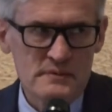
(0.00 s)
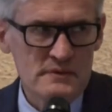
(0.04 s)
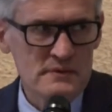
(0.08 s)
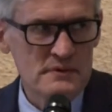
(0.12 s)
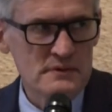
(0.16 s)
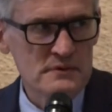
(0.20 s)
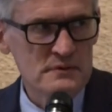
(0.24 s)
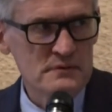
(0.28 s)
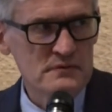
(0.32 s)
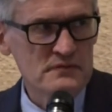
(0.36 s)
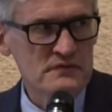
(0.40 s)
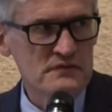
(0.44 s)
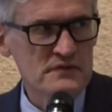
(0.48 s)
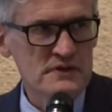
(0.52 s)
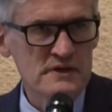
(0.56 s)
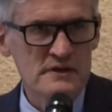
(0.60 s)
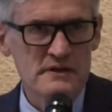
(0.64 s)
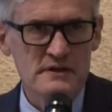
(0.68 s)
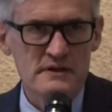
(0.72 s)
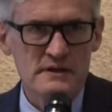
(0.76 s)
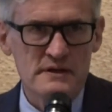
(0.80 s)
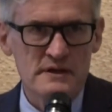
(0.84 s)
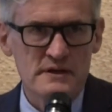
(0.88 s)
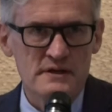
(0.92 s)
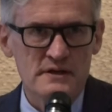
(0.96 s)
you
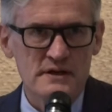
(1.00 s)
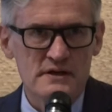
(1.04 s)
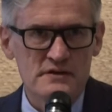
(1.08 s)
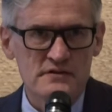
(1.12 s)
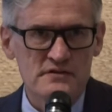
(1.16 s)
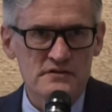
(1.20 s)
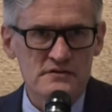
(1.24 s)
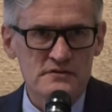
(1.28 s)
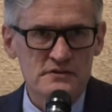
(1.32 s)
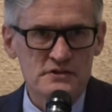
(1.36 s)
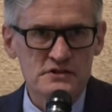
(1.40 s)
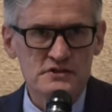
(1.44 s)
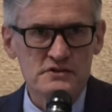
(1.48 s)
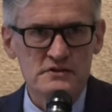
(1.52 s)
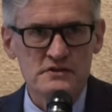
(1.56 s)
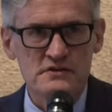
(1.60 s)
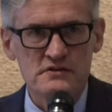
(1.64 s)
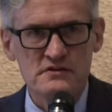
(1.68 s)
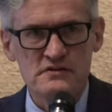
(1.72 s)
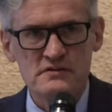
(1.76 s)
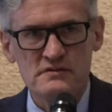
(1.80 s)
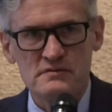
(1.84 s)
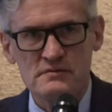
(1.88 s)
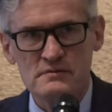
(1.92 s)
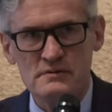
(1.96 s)
feel as
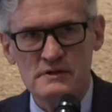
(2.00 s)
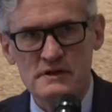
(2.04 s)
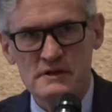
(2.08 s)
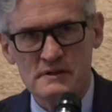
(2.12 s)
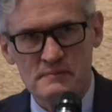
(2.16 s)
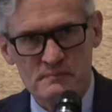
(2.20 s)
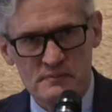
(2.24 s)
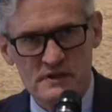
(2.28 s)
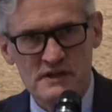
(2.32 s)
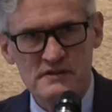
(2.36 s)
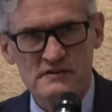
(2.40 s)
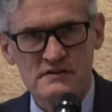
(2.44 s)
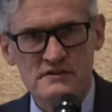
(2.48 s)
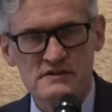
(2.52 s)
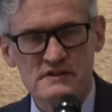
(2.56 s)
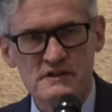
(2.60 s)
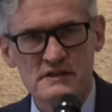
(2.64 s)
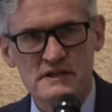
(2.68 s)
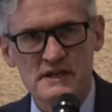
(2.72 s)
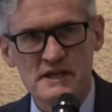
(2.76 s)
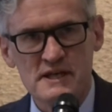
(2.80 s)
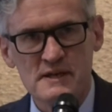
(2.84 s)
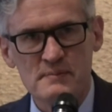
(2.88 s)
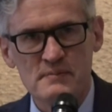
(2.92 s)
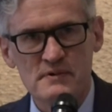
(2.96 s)
surgeons who are present
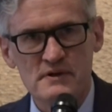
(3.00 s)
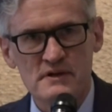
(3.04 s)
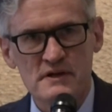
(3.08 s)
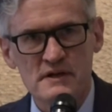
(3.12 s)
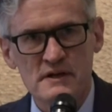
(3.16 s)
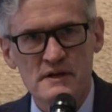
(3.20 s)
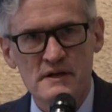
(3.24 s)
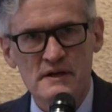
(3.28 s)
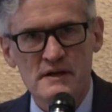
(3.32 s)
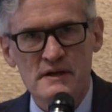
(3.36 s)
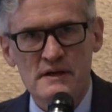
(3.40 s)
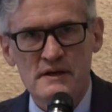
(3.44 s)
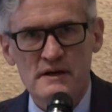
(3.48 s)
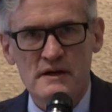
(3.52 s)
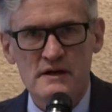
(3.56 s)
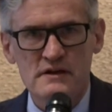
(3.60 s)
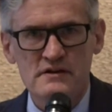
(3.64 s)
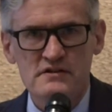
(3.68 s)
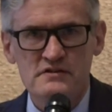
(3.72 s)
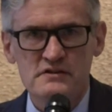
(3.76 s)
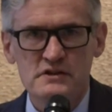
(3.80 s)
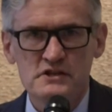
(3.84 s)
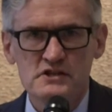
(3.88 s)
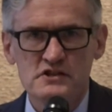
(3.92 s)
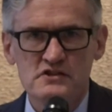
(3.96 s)
today, but
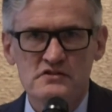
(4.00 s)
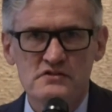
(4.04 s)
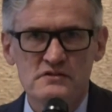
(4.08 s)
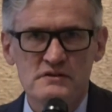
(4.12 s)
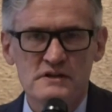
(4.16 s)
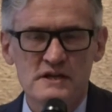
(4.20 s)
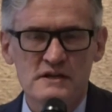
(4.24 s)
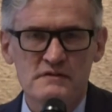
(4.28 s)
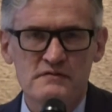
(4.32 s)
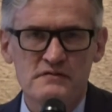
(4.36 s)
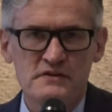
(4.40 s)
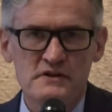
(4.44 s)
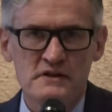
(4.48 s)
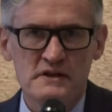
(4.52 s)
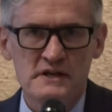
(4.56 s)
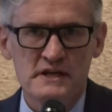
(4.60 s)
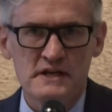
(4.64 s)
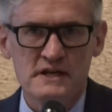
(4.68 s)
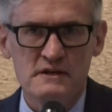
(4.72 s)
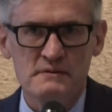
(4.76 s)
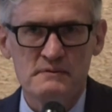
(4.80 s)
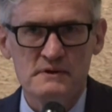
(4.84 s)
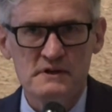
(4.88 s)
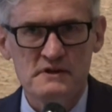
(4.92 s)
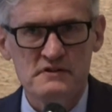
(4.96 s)
our surgeons do not feel they
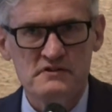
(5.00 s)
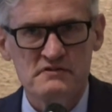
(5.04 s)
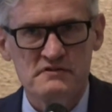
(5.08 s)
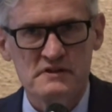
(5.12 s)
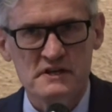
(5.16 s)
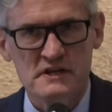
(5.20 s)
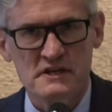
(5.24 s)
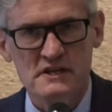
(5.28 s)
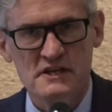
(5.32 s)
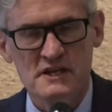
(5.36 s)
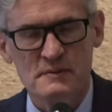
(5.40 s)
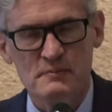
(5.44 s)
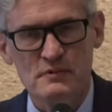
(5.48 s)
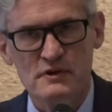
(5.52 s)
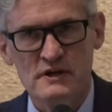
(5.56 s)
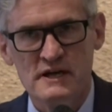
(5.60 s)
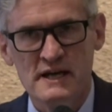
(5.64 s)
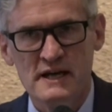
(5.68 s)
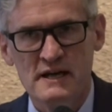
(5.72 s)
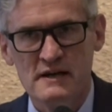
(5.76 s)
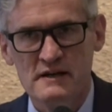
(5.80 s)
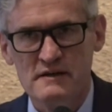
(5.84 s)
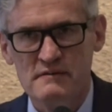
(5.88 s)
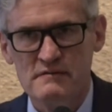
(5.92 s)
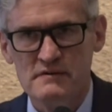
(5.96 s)
can reconstruct the upper
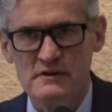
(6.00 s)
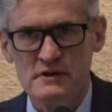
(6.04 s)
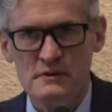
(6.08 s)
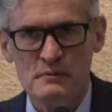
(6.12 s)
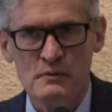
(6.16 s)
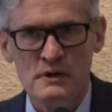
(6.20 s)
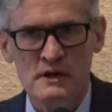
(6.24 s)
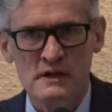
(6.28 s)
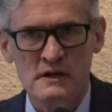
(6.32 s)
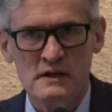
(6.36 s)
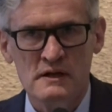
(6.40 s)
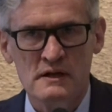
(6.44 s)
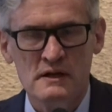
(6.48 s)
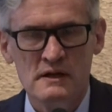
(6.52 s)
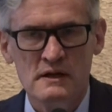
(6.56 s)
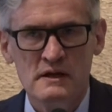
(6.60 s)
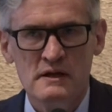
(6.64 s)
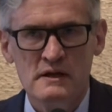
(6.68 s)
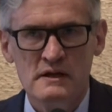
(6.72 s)
eyelid very well,